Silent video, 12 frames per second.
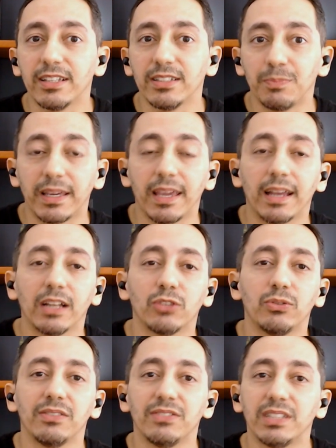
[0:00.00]
Speak
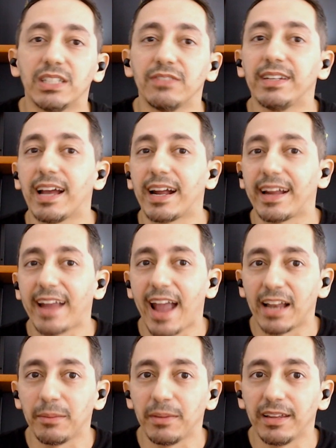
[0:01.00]
English with Tiffani
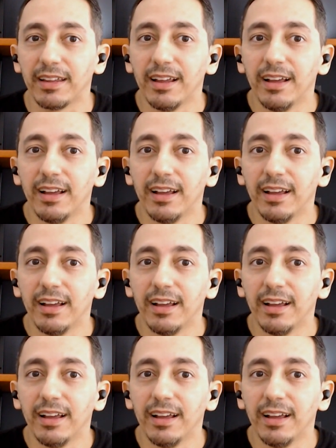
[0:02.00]
Academy.